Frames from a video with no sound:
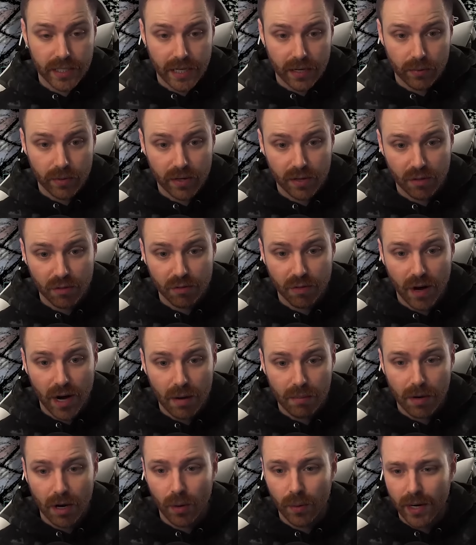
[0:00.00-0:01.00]
we're gonna get rid of the
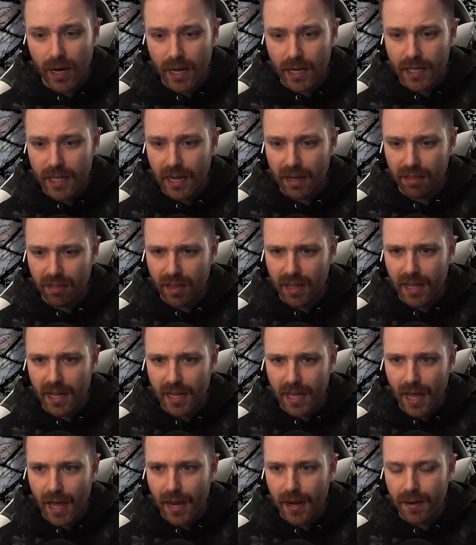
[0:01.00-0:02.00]
fireball when I kick
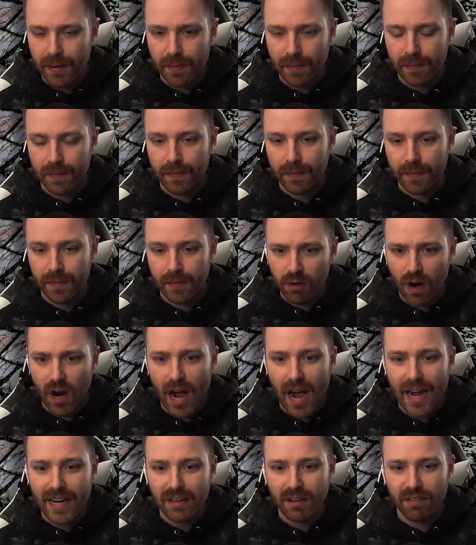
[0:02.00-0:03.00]
thing again. Go
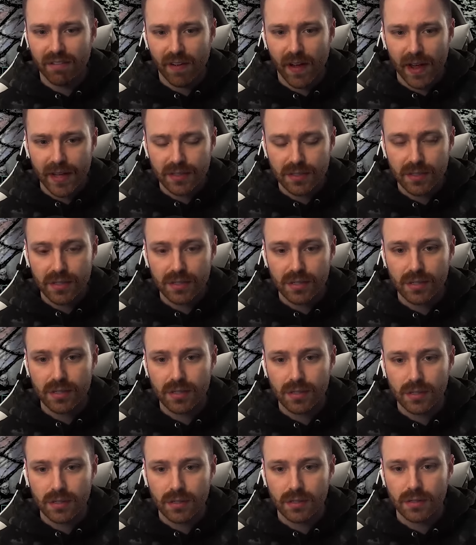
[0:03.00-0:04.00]
for high
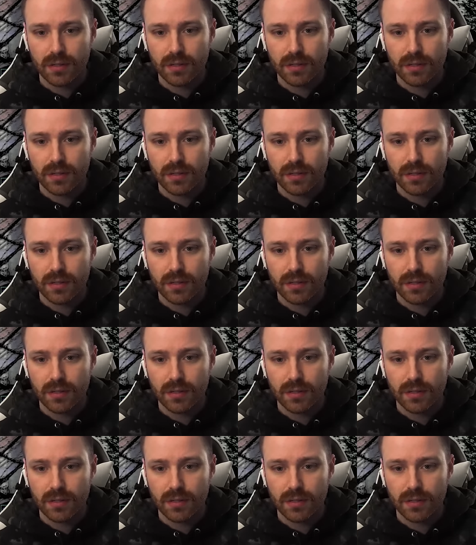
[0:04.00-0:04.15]
defense,